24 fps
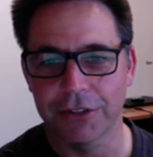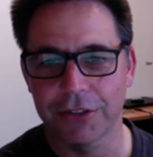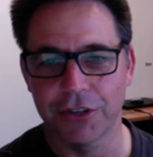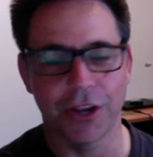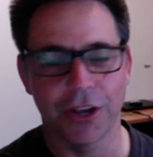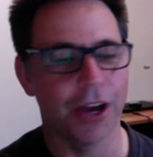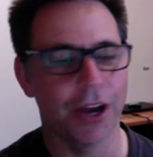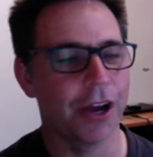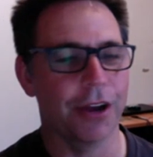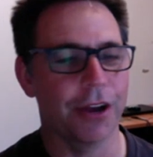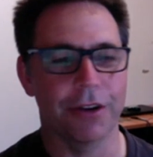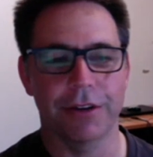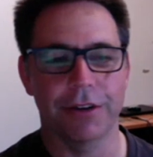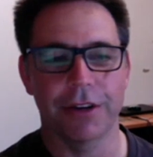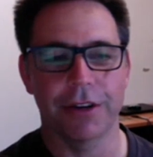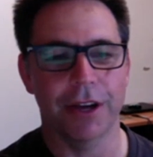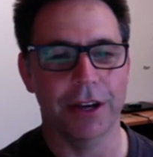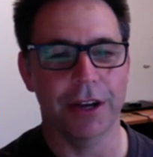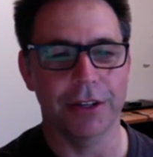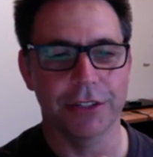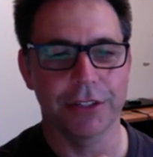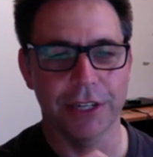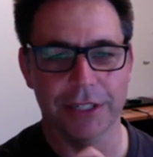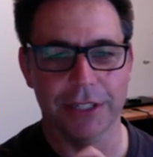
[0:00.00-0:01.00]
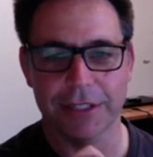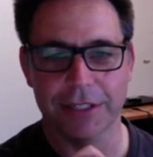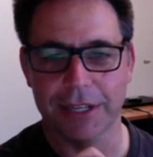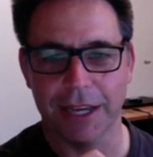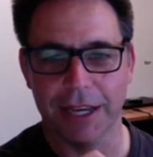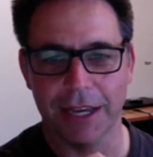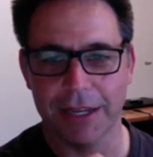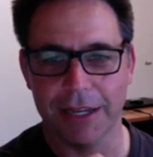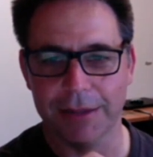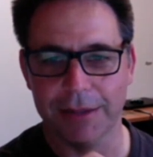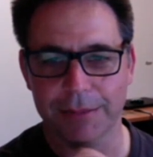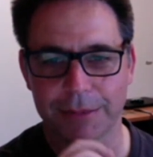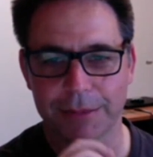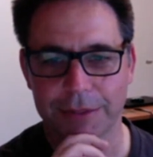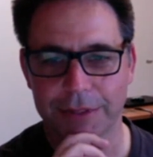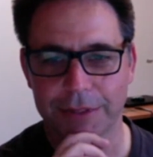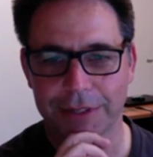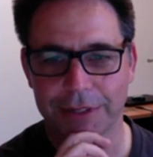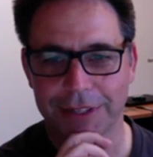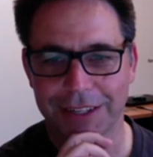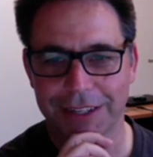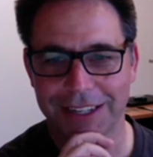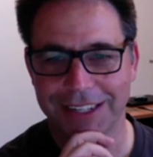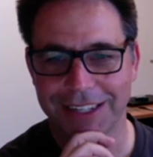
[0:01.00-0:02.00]
No, no, just games.
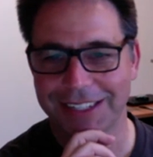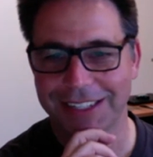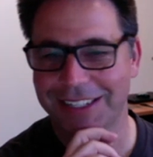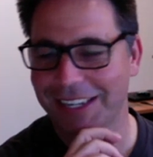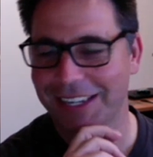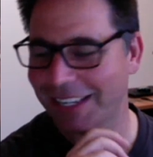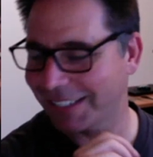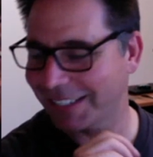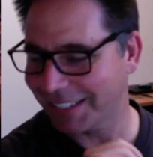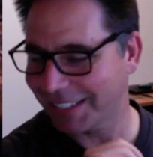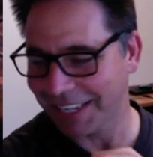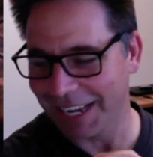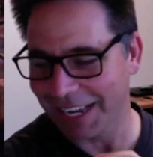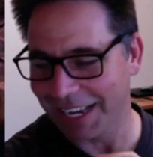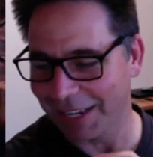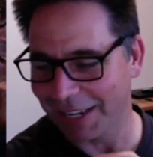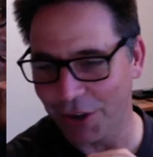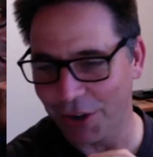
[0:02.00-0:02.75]
Just game,